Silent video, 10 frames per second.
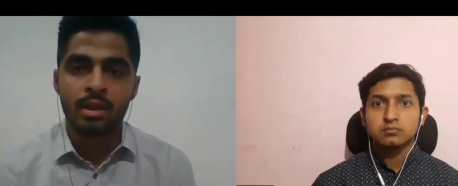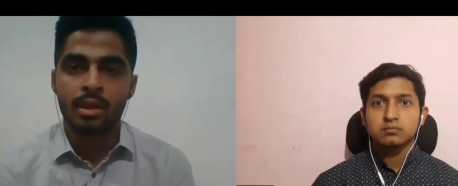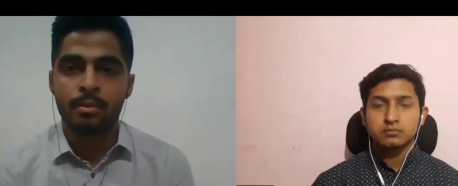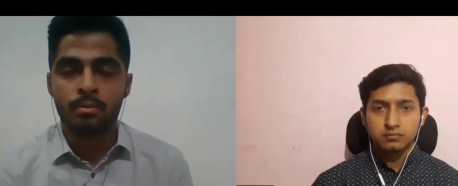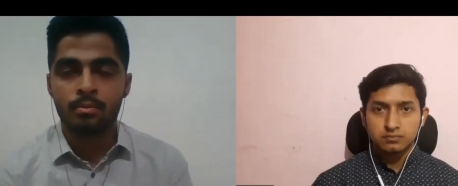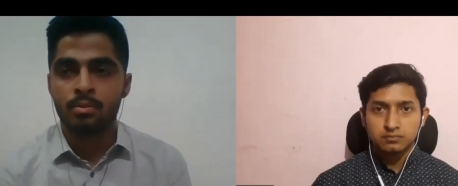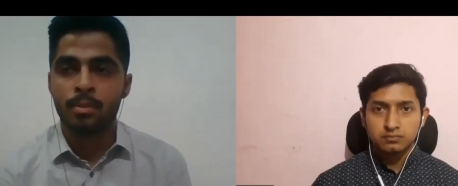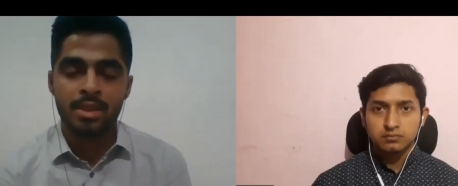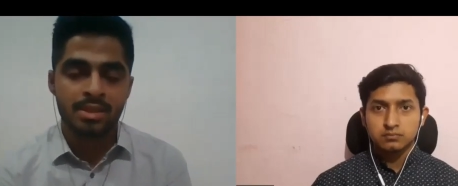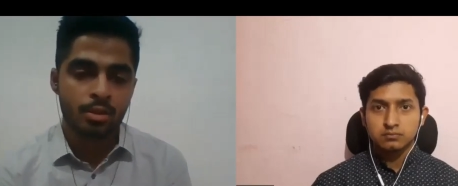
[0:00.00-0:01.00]
Speaker 1: And the
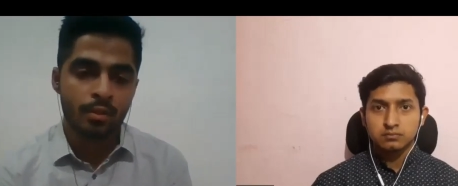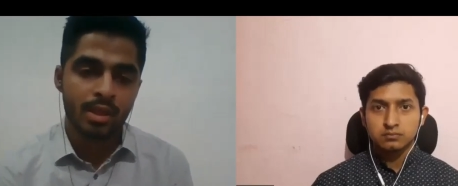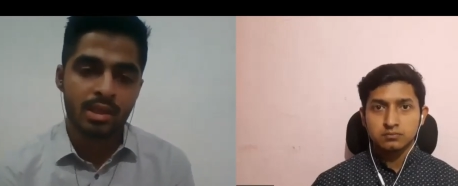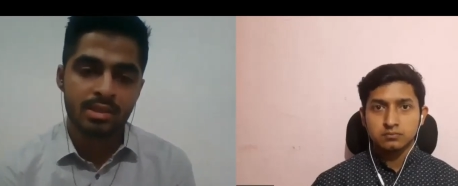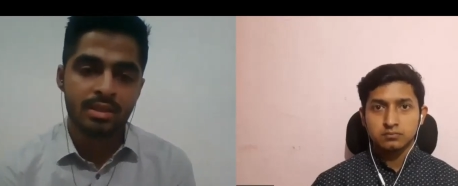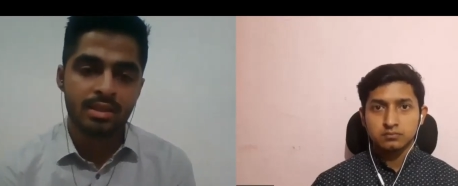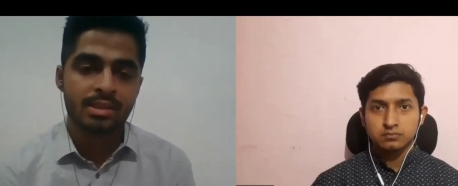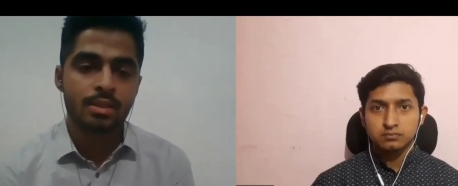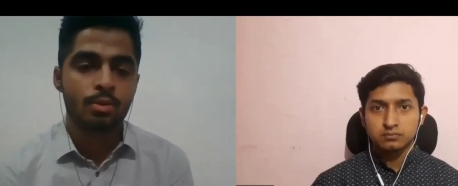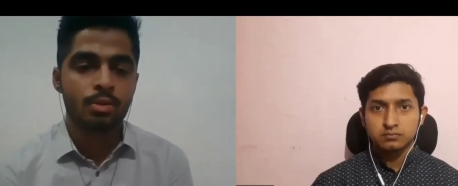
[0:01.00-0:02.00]
basics of VLSI, that's
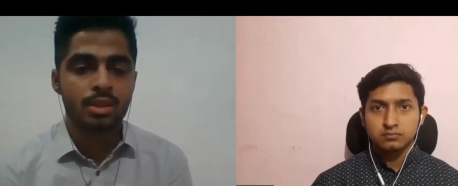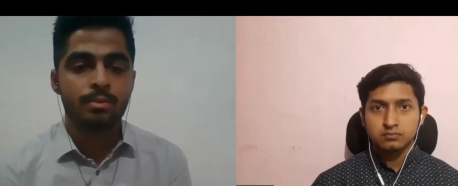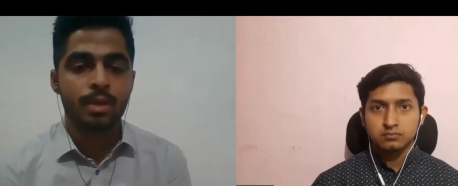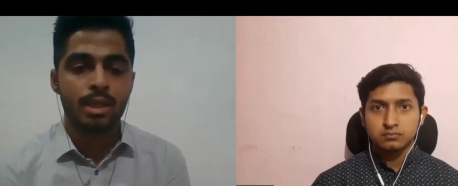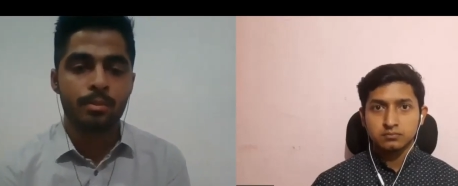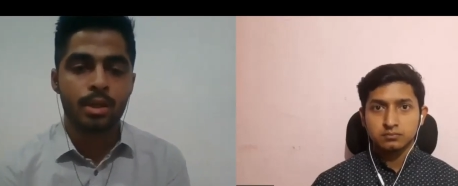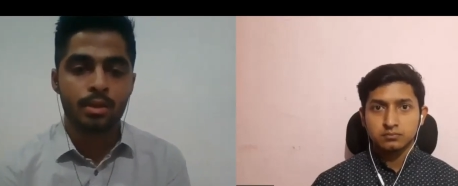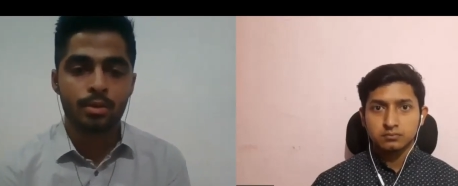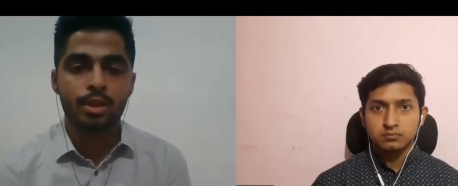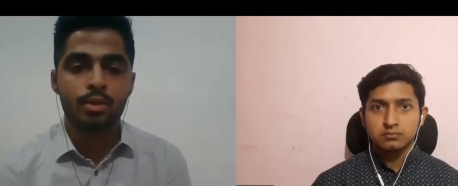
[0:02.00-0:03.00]
a course in B Tech, but you
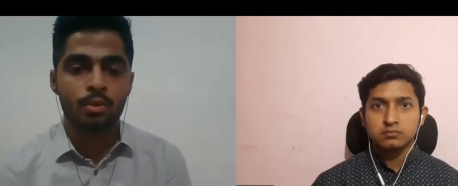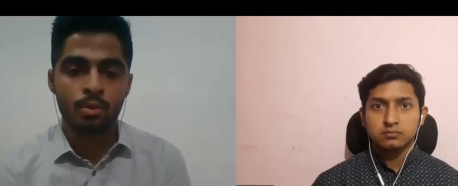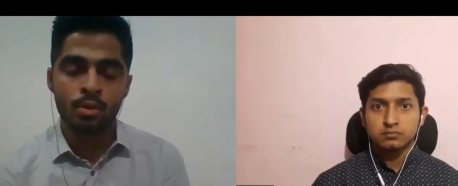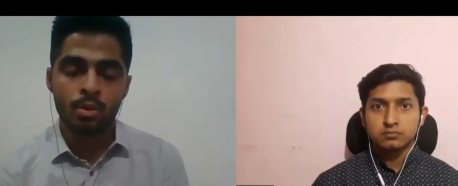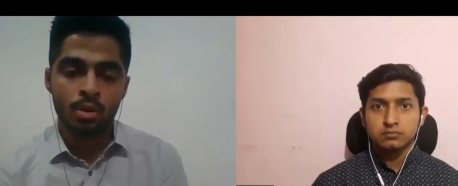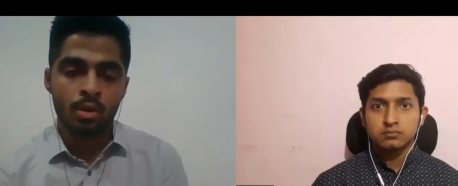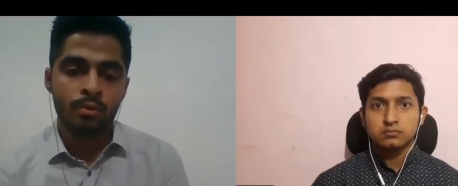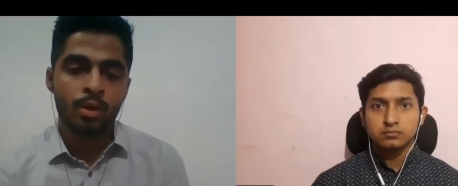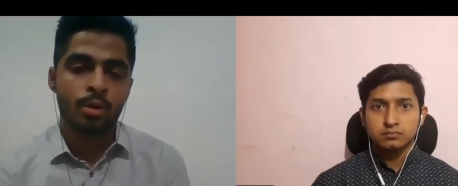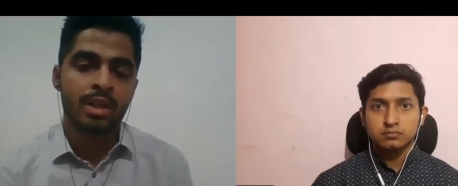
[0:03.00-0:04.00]
need to
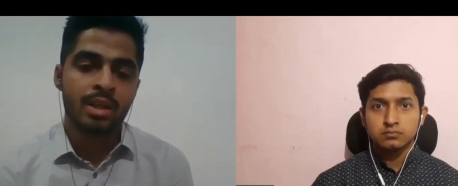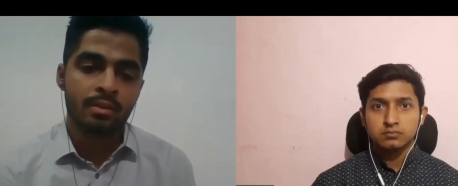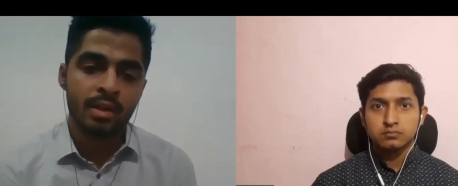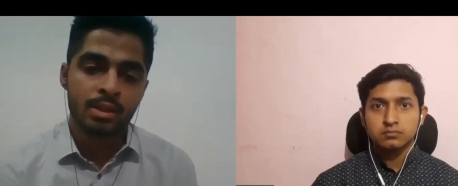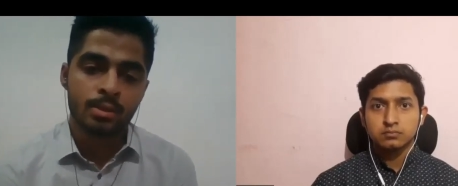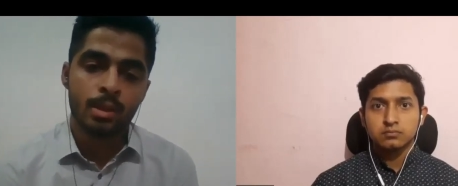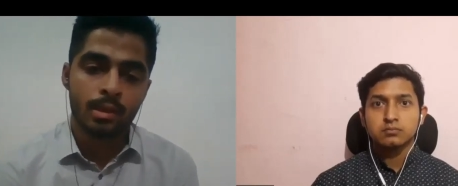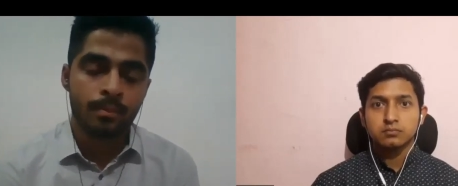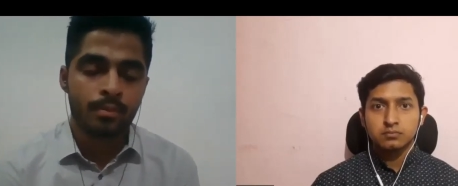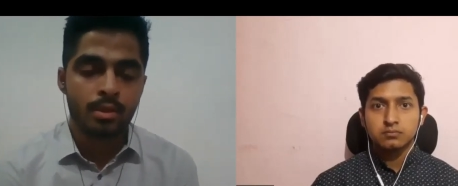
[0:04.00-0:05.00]
work on that as well.
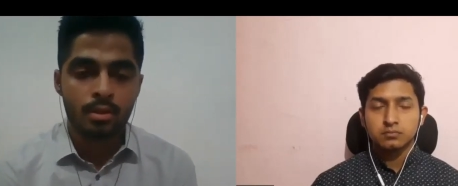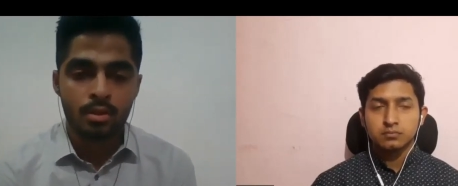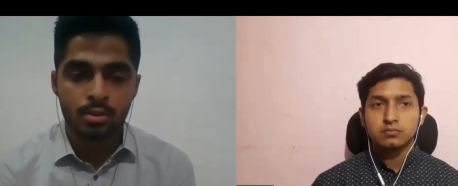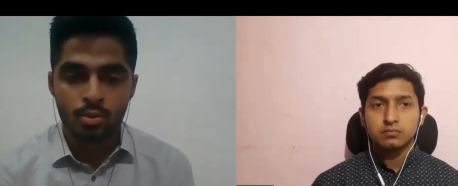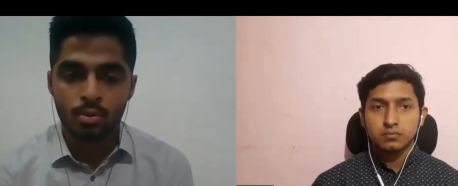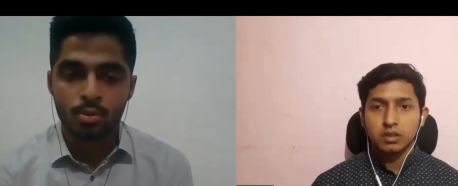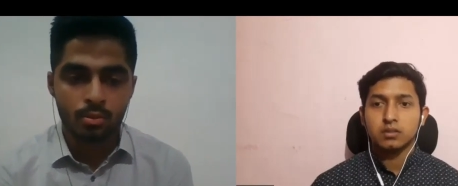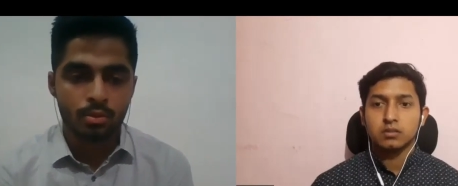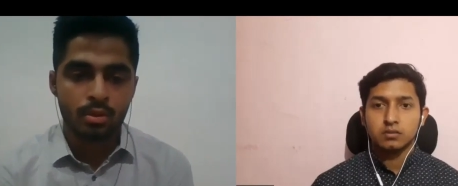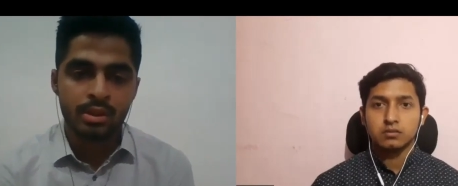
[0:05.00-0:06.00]
So
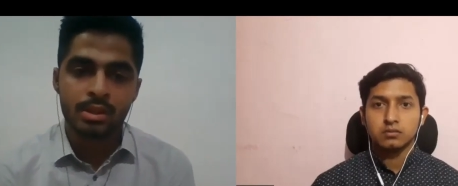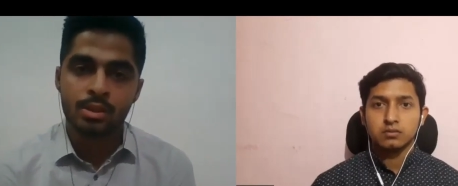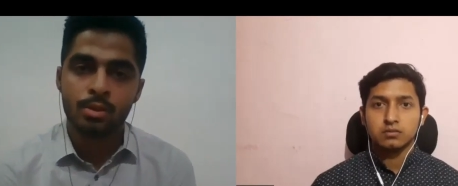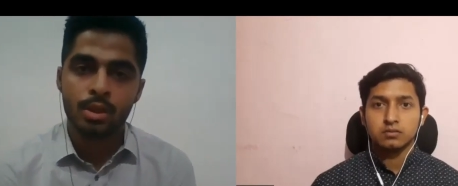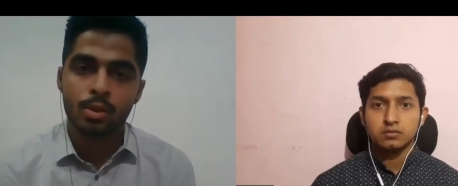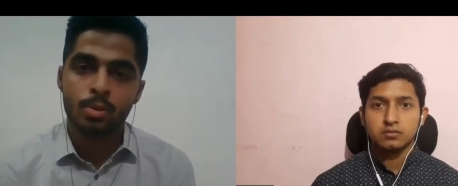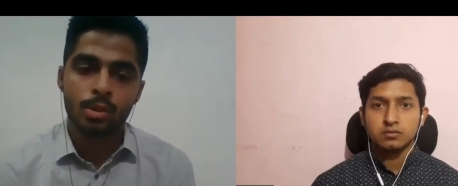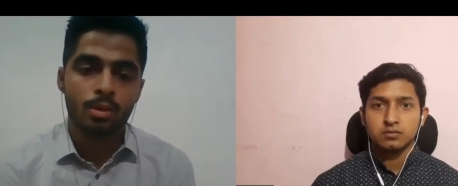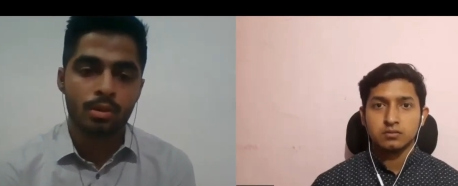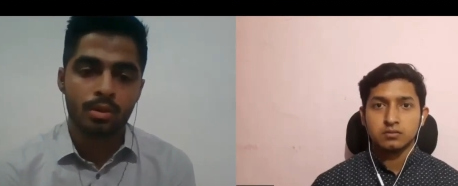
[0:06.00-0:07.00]
yes, you need to work
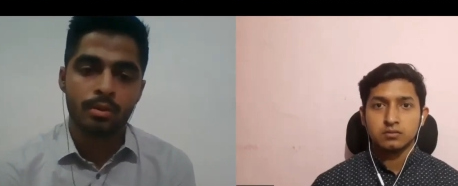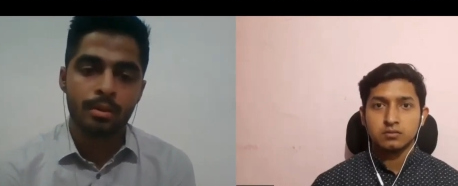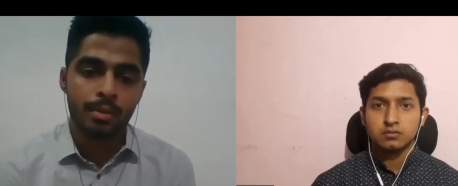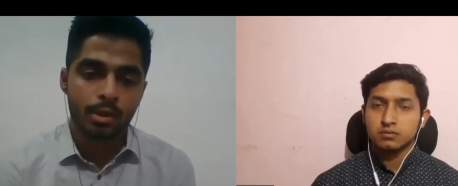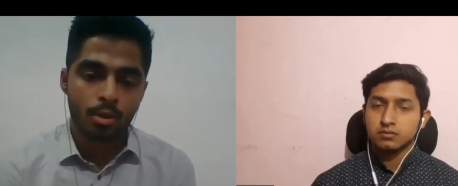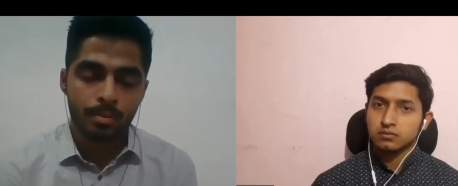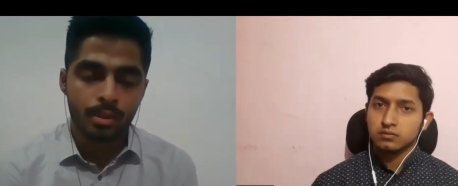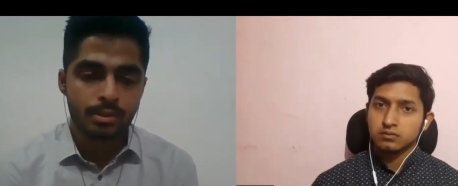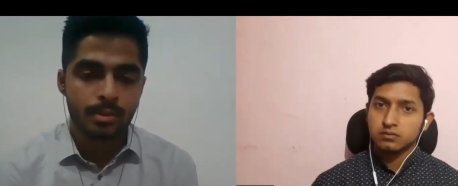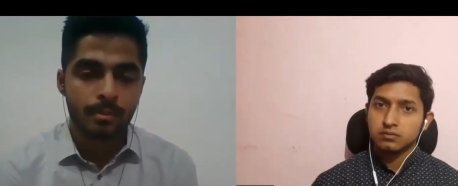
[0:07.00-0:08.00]
on M Tech
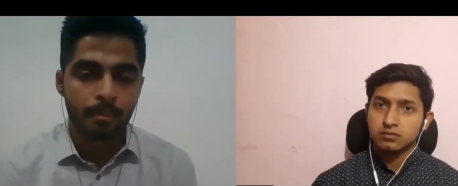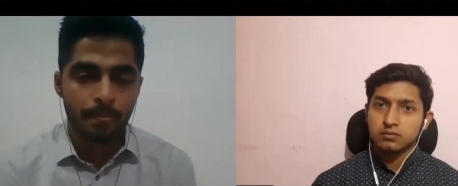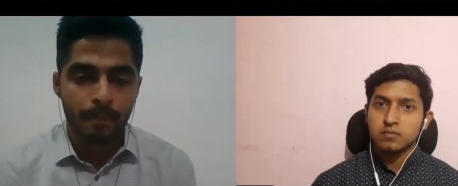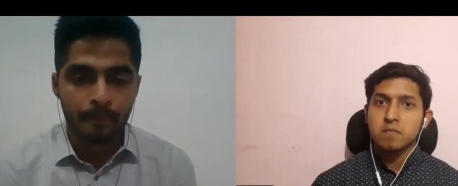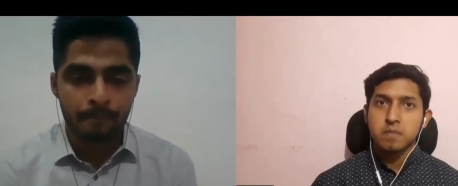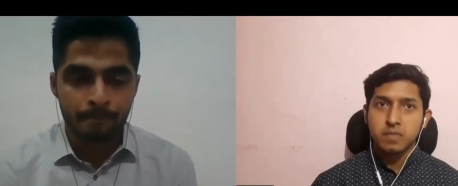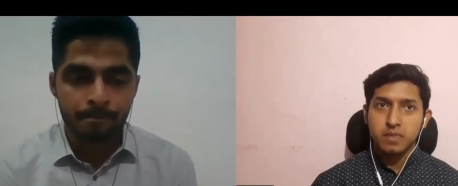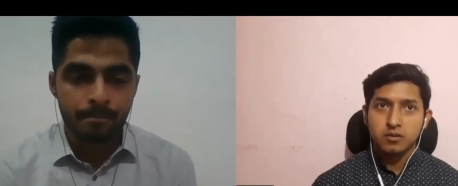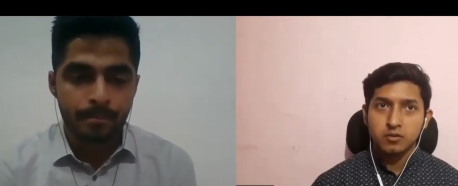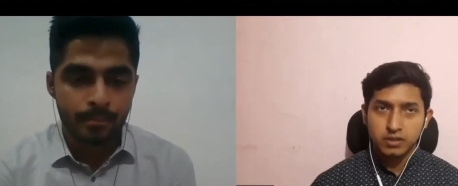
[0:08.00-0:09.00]
topics.
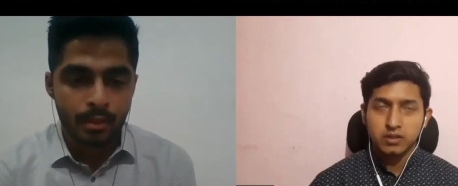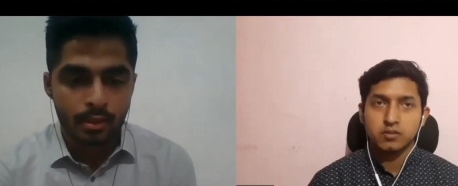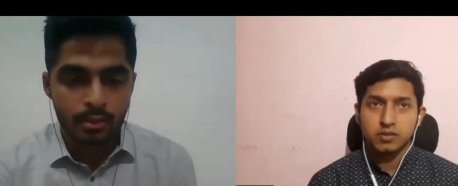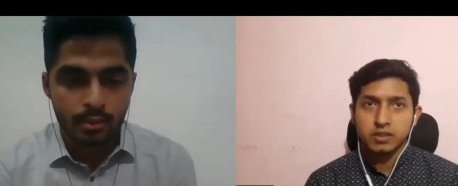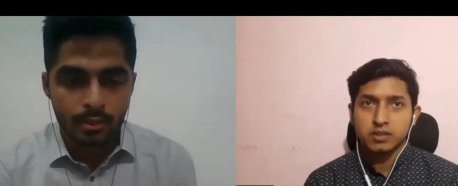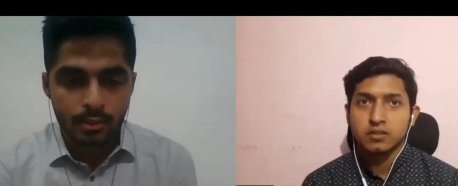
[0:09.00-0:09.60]
Speaker 2: Okay, okay.